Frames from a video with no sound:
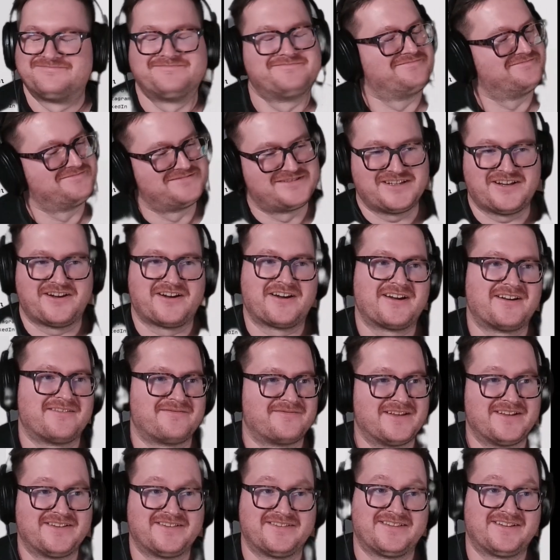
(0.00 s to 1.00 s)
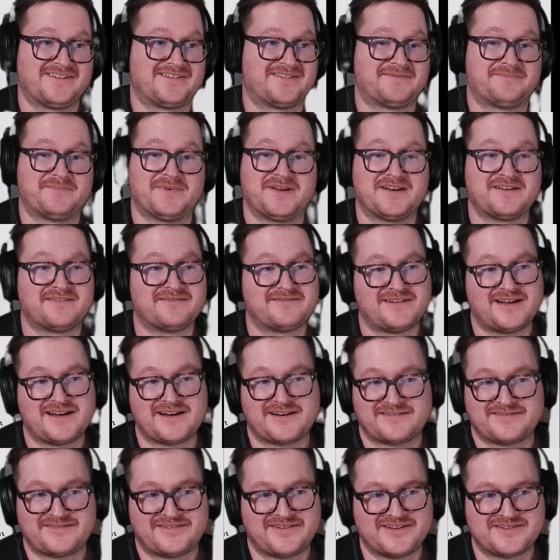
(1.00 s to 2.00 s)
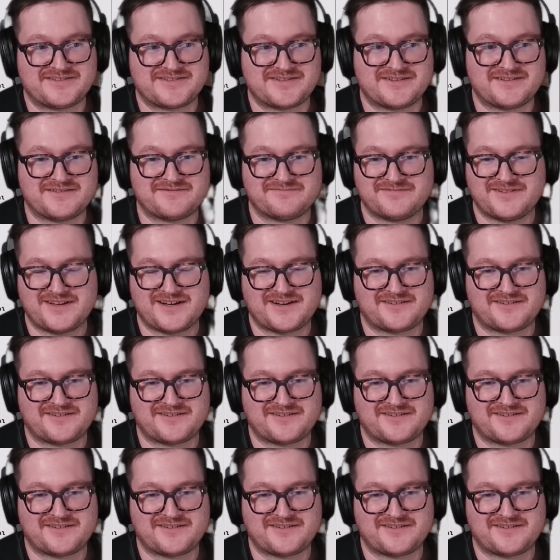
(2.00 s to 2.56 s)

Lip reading: Sorry, this has been like such a